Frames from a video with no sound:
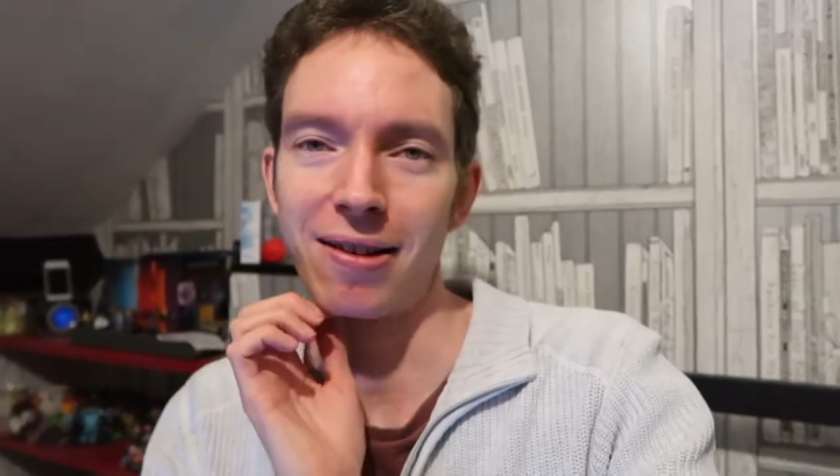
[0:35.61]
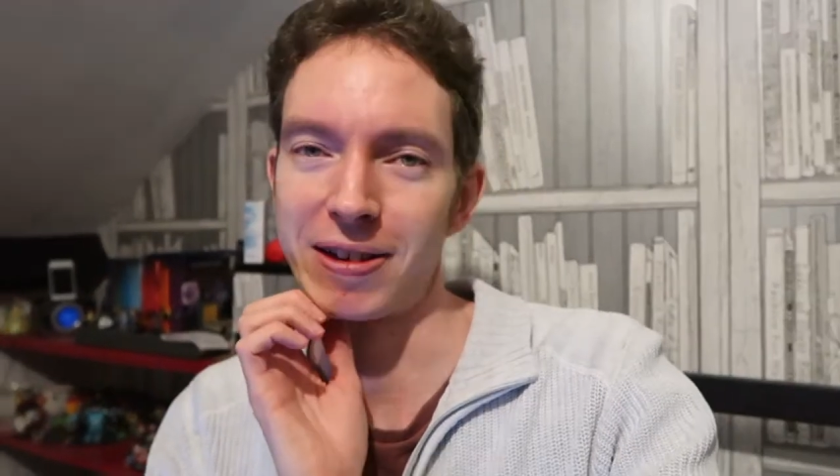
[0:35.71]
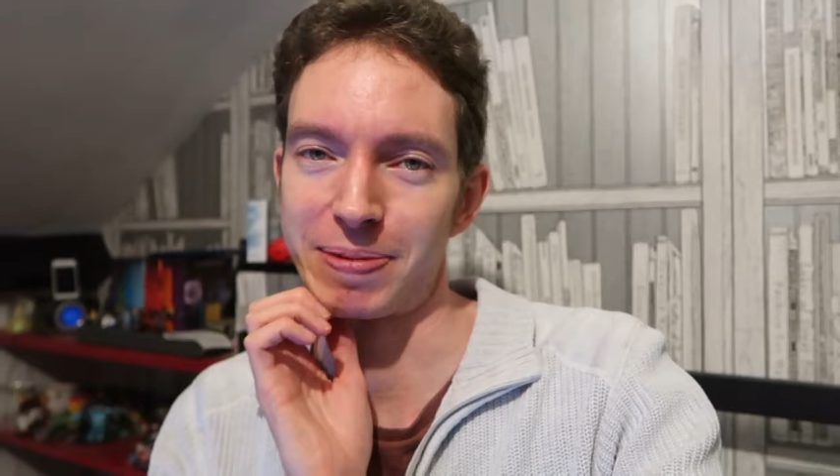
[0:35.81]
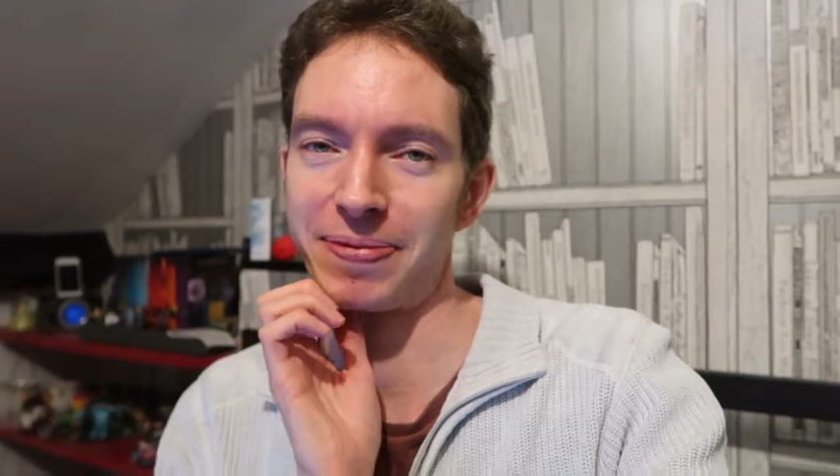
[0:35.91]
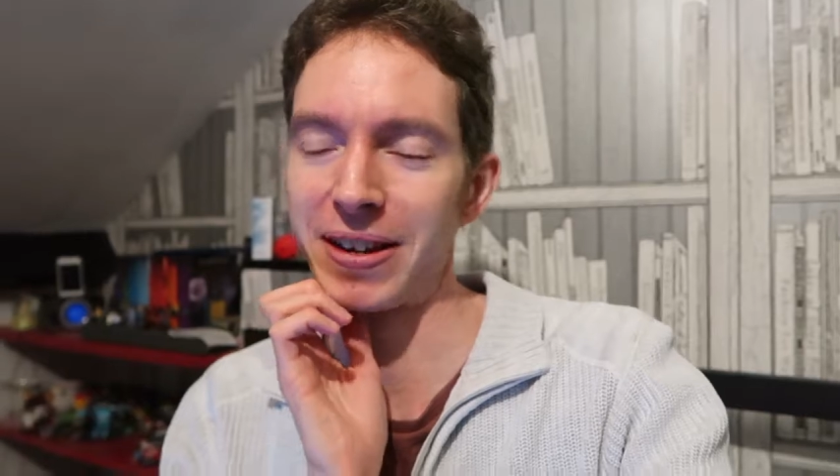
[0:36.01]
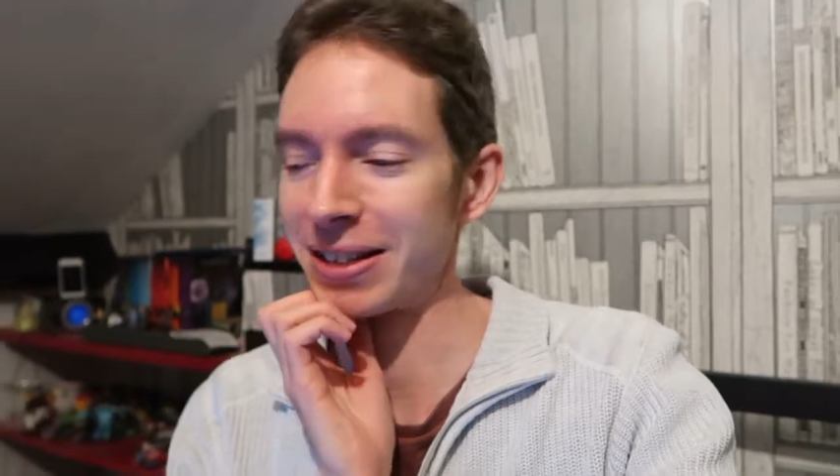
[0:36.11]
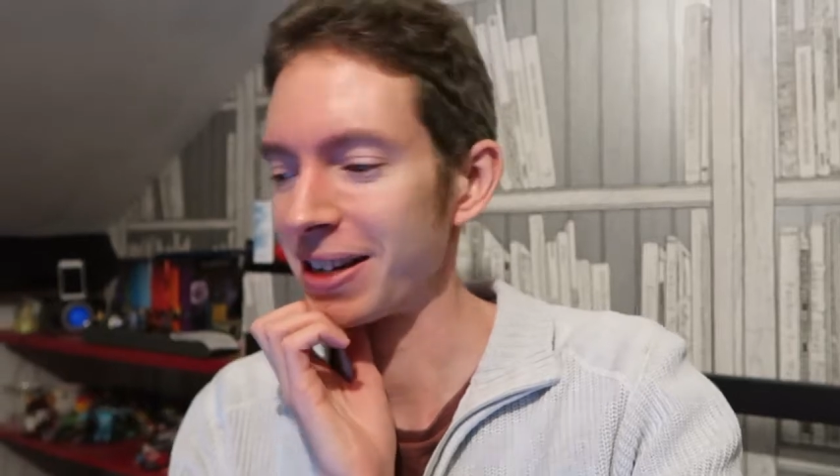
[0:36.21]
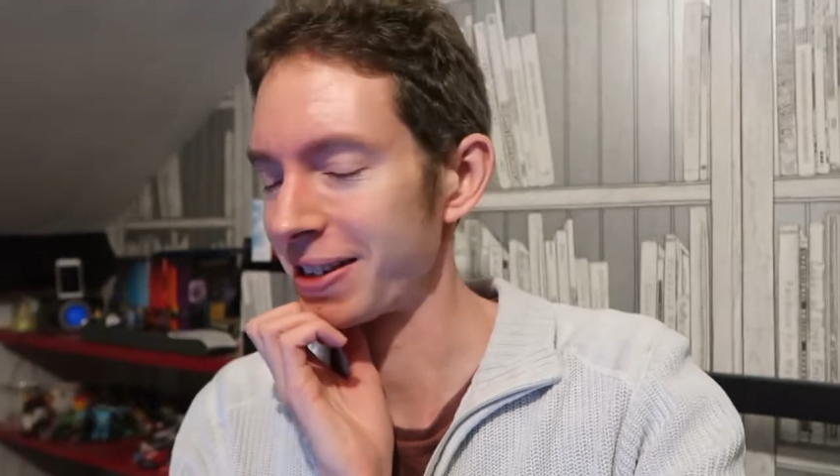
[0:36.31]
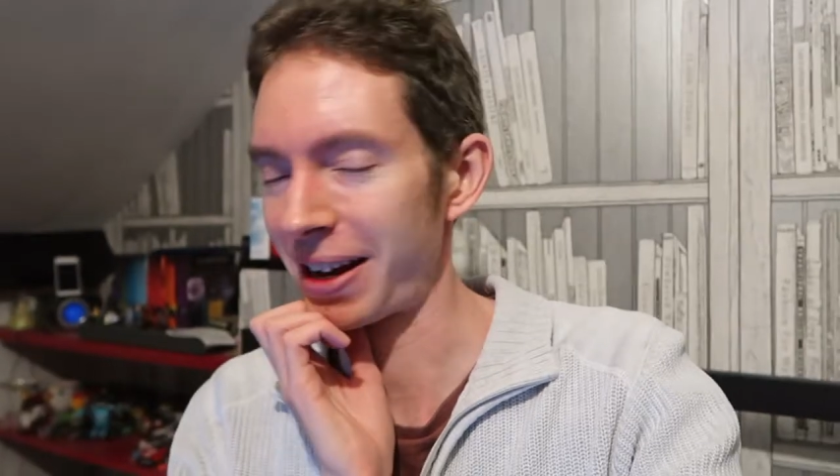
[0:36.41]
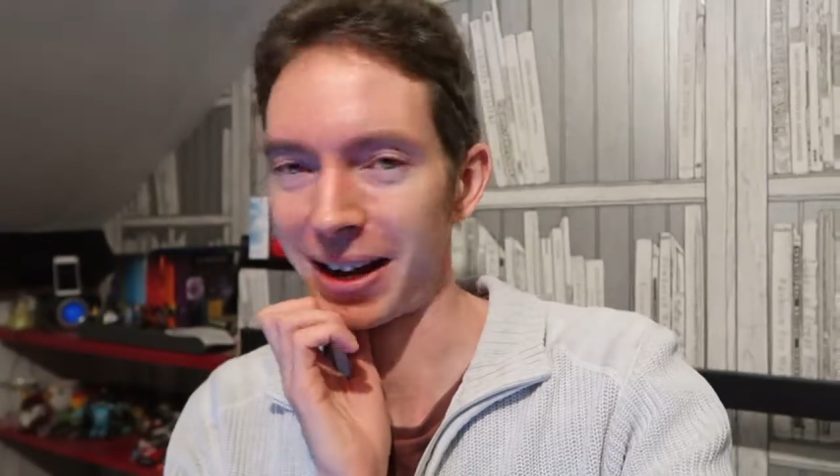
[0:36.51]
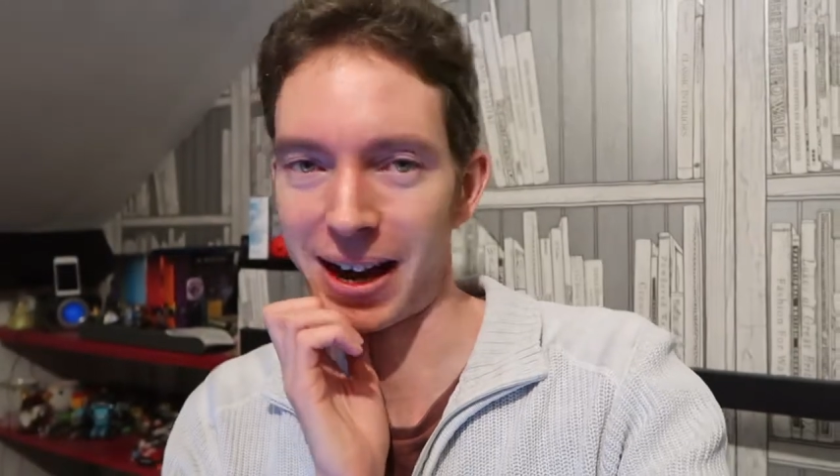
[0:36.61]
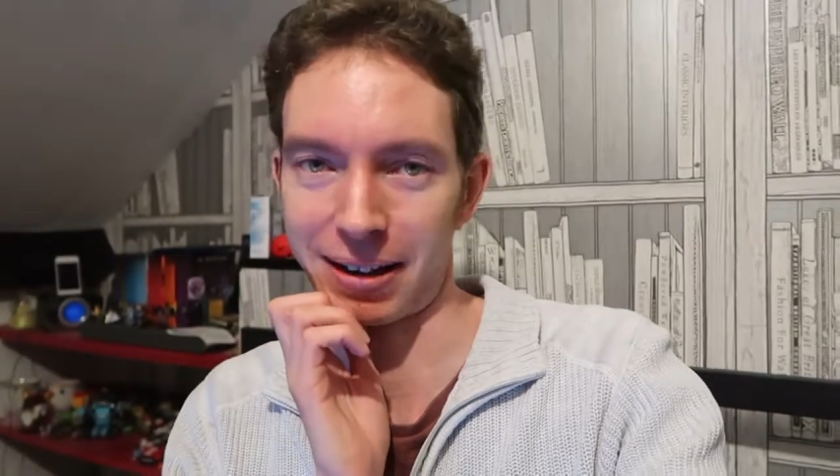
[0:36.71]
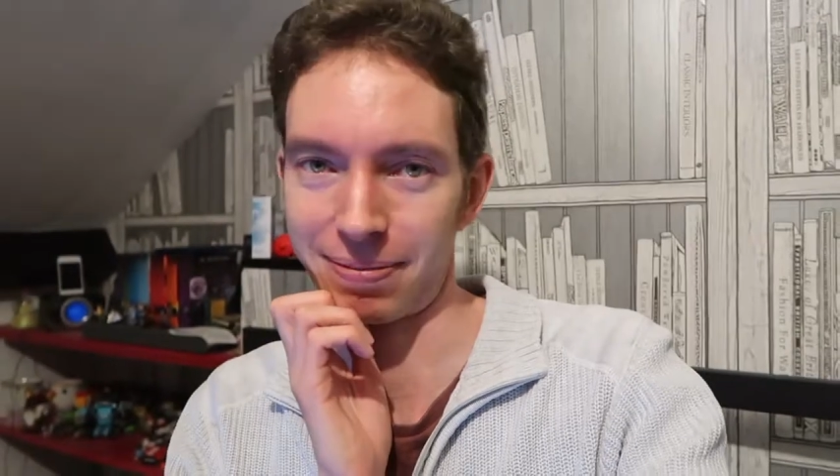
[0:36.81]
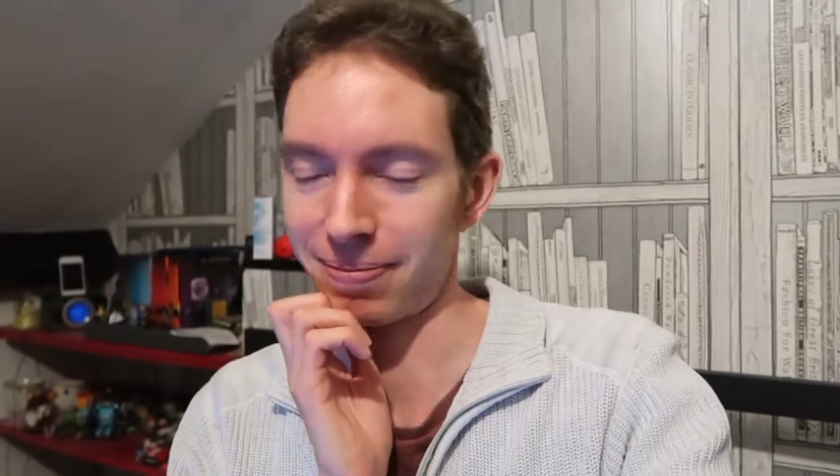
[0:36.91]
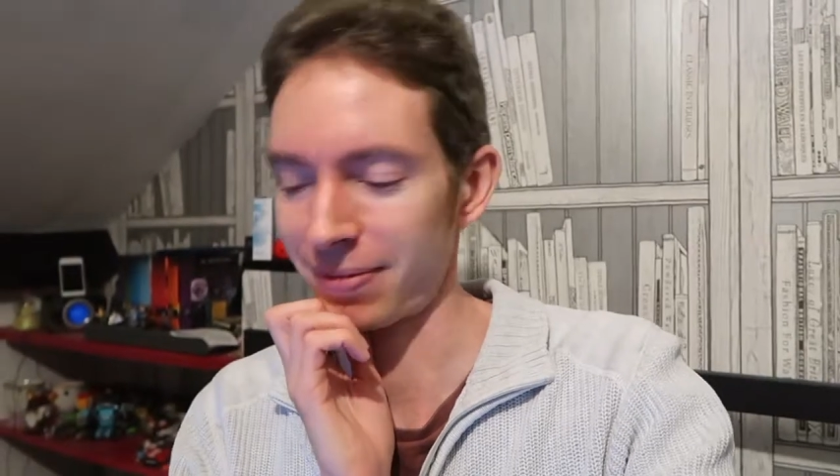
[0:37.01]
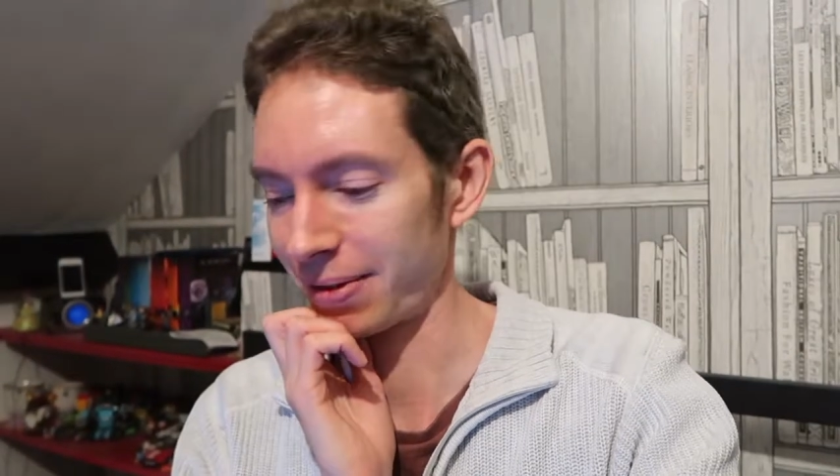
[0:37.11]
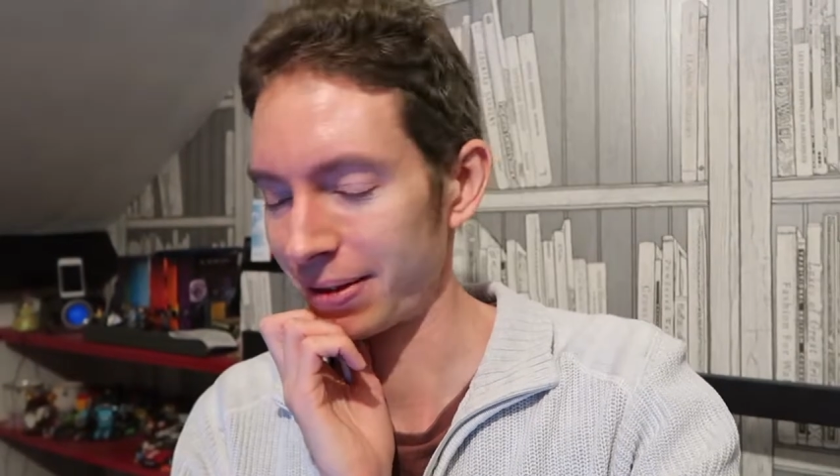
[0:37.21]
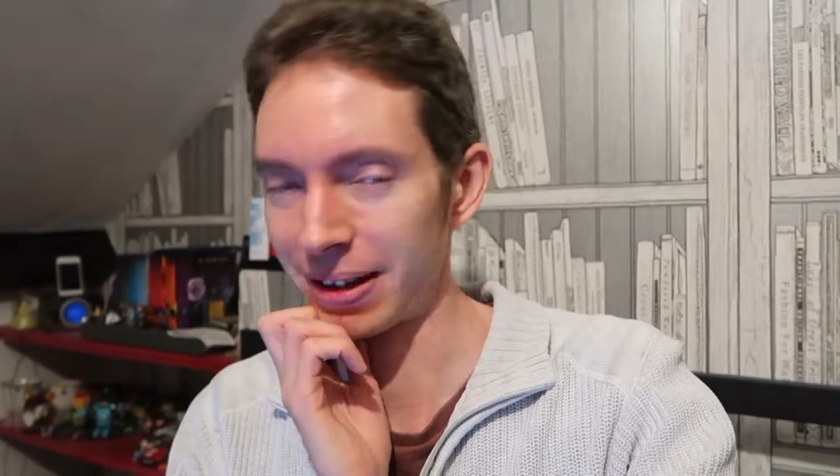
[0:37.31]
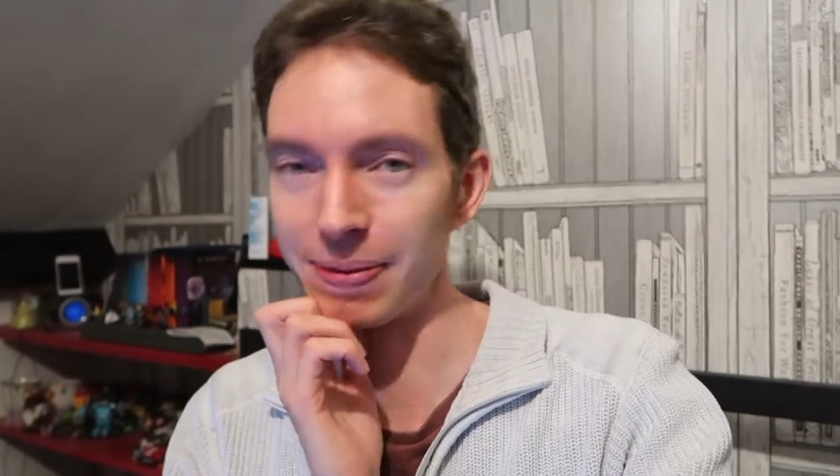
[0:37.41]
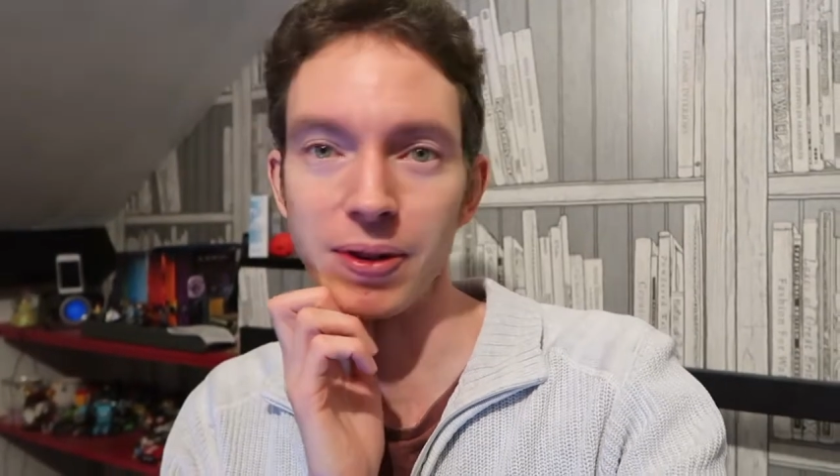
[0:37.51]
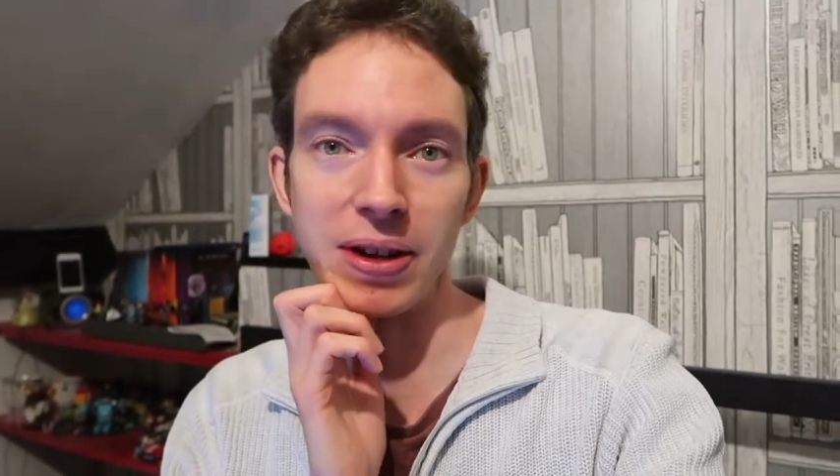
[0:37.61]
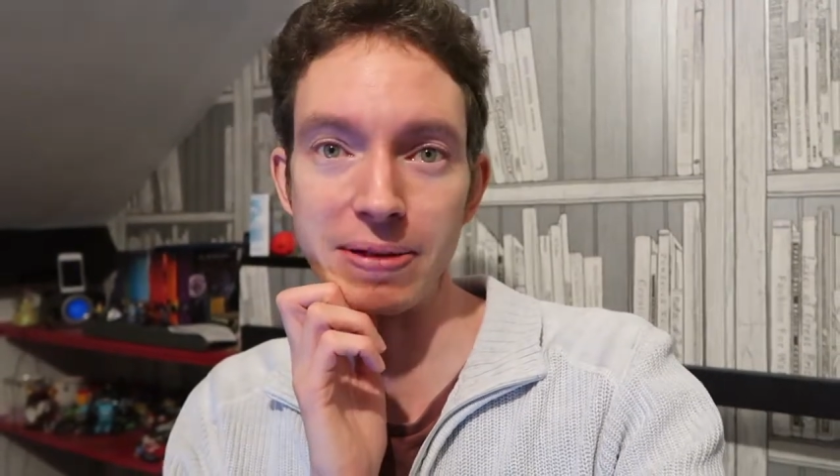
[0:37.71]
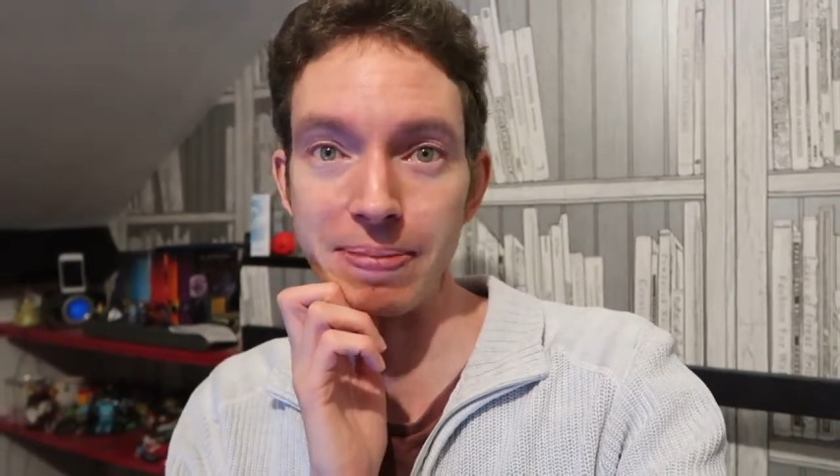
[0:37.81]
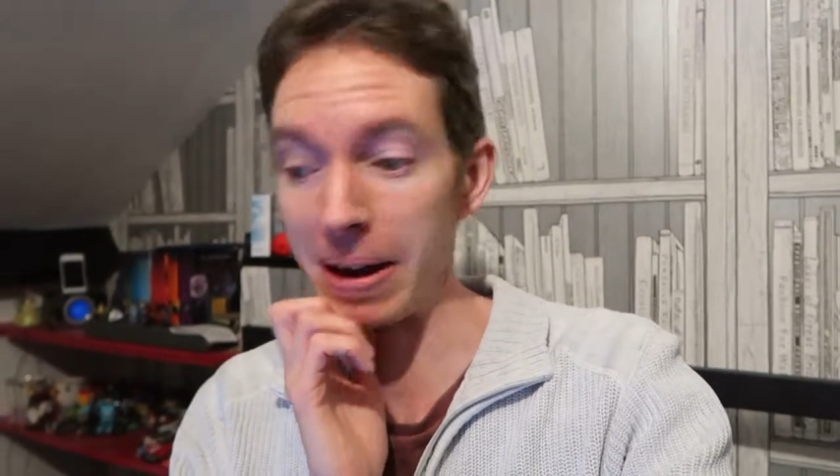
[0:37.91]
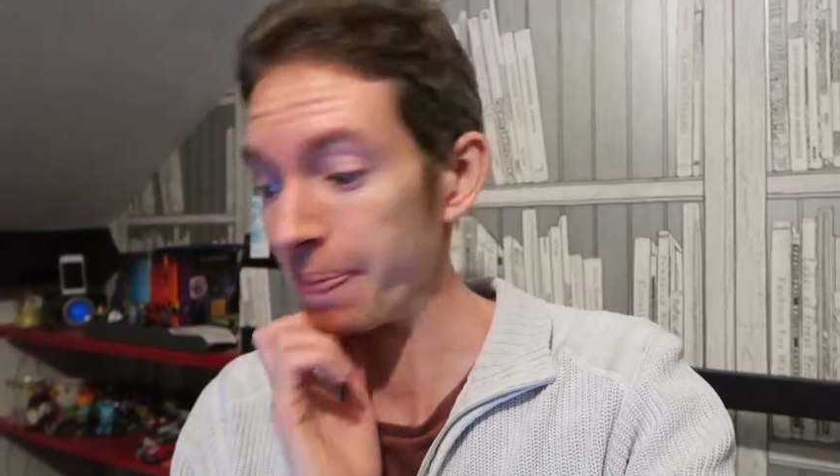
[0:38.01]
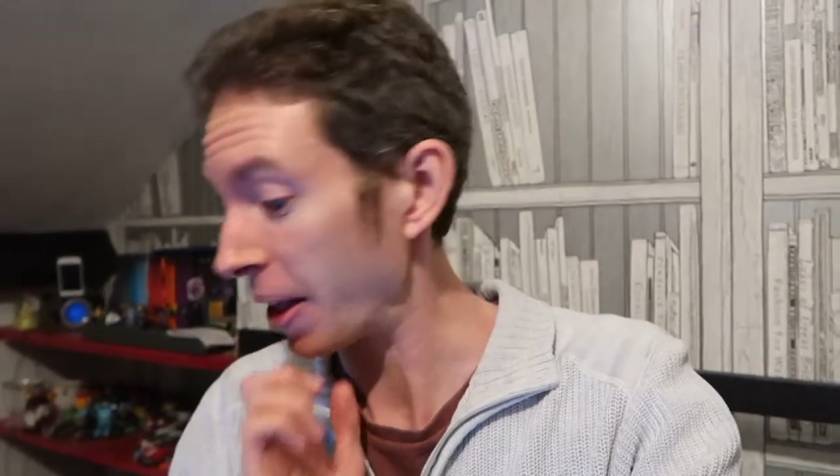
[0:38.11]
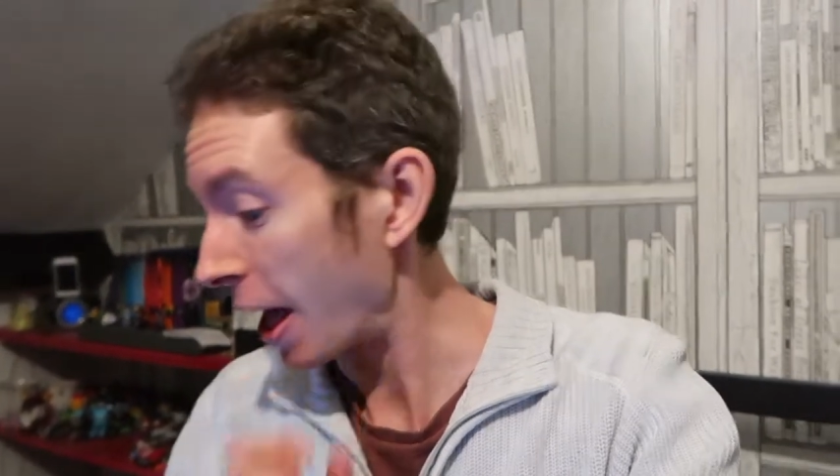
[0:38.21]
or as professionally as I can, given that it's me.